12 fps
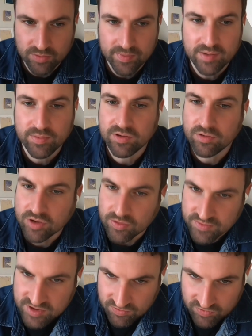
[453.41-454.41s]
or maybe you'll
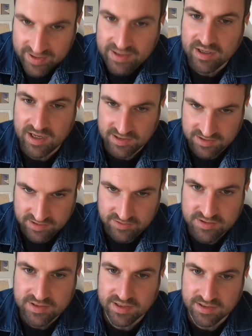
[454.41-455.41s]
come to realize
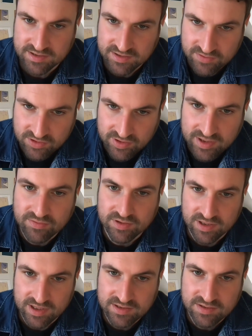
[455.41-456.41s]
those things if you're
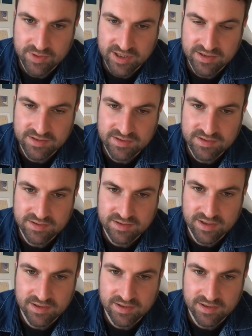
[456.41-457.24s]
given that space.